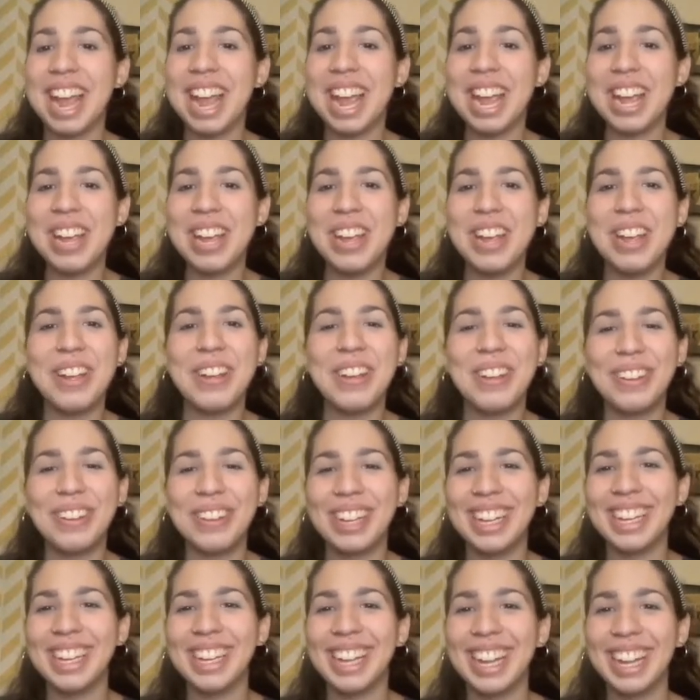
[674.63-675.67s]

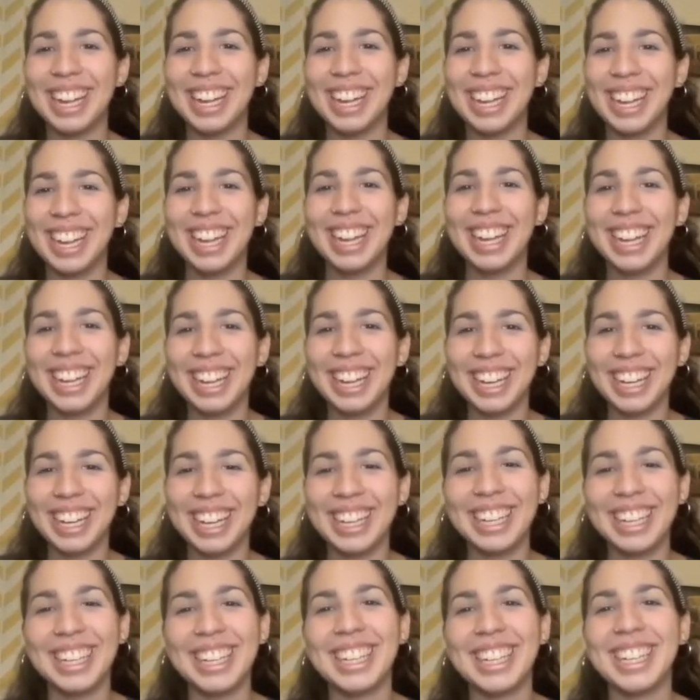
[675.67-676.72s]

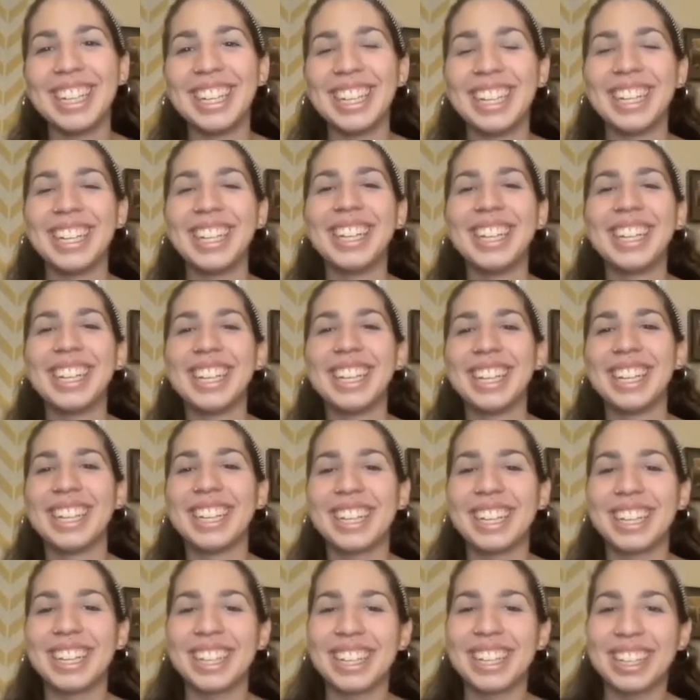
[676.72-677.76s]

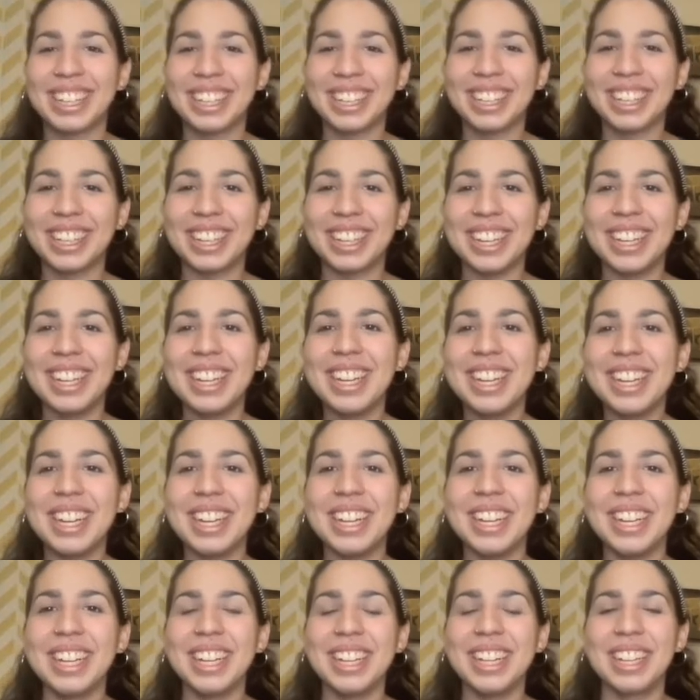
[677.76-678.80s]

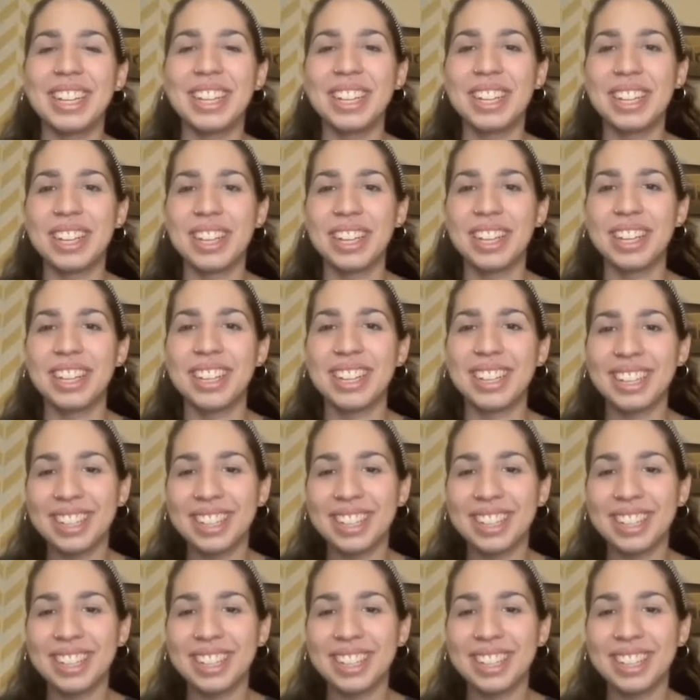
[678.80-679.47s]
The person shown says nothing.